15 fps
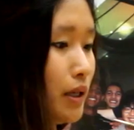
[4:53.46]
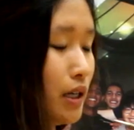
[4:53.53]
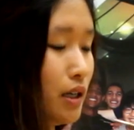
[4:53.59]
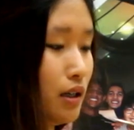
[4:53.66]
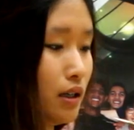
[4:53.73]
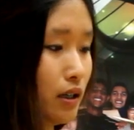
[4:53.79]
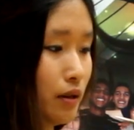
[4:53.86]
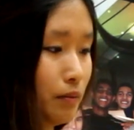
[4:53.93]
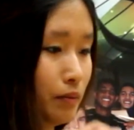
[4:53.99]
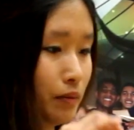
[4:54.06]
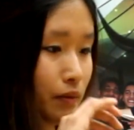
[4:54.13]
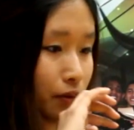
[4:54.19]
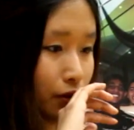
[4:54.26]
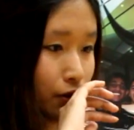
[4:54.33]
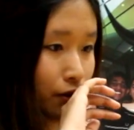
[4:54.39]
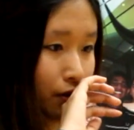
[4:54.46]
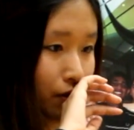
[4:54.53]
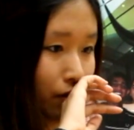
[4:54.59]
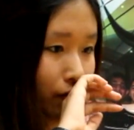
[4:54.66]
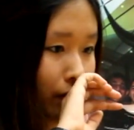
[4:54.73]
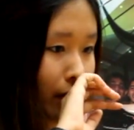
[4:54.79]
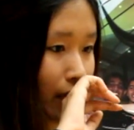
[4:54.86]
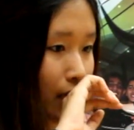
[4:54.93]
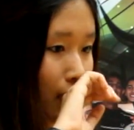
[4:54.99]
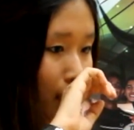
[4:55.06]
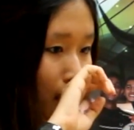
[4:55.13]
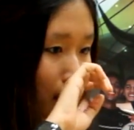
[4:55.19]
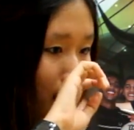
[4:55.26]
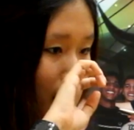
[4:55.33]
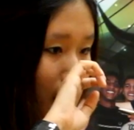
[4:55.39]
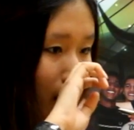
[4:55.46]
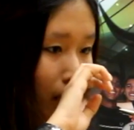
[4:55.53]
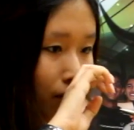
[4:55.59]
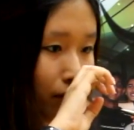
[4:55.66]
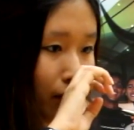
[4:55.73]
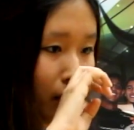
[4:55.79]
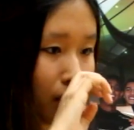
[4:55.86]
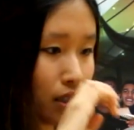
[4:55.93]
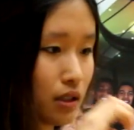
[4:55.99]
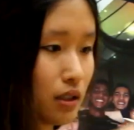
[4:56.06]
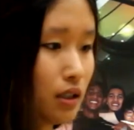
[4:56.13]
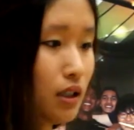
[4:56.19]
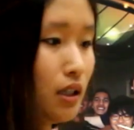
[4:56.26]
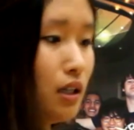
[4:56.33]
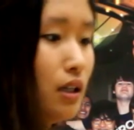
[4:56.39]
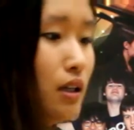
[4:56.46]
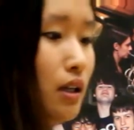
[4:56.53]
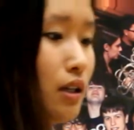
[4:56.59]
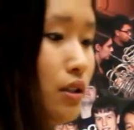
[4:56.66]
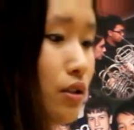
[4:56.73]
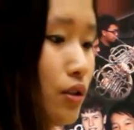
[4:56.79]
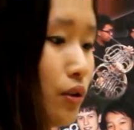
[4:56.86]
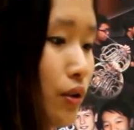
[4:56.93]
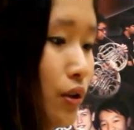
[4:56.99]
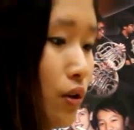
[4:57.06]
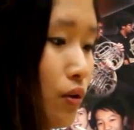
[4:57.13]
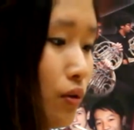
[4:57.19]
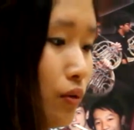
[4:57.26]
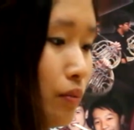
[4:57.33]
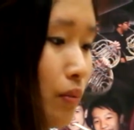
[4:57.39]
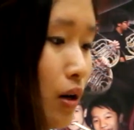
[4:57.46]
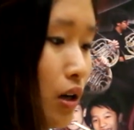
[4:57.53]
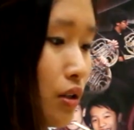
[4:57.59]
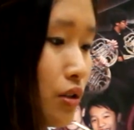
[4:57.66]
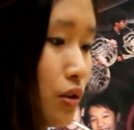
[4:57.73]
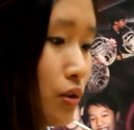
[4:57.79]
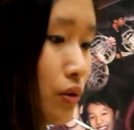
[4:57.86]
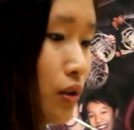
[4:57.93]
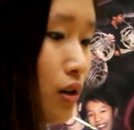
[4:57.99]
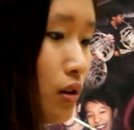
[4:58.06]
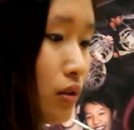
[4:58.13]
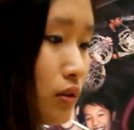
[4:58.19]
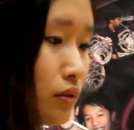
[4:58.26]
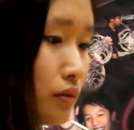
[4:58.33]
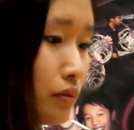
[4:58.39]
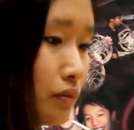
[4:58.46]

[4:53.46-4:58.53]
but don't forget that it's an 8th rest, so you don't pause too long.